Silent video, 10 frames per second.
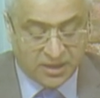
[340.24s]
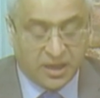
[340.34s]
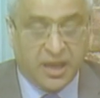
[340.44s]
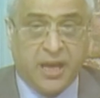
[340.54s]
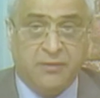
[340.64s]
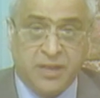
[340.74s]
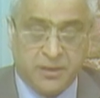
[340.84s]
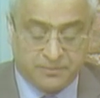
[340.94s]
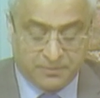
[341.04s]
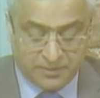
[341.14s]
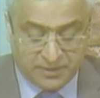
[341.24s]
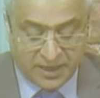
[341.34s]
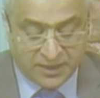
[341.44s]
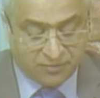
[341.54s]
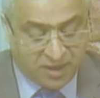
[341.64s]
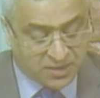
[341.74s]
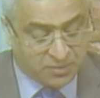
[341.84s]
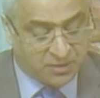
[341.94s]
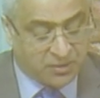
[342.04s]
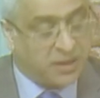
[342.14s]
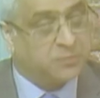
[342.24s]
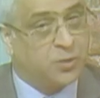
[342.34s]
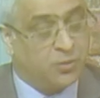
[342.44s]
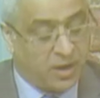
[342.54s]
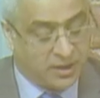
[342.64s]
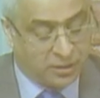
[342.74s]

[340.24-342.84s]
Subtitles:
even if the investment might provide